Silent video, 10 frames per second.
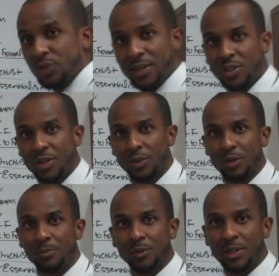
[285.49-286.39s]
transgender
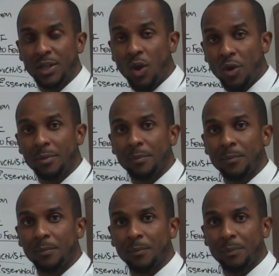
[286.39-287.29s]
community aren't
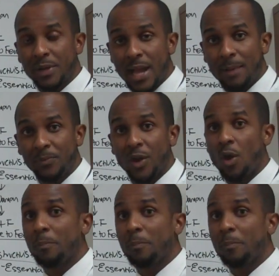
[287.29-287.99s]
pre-op, there are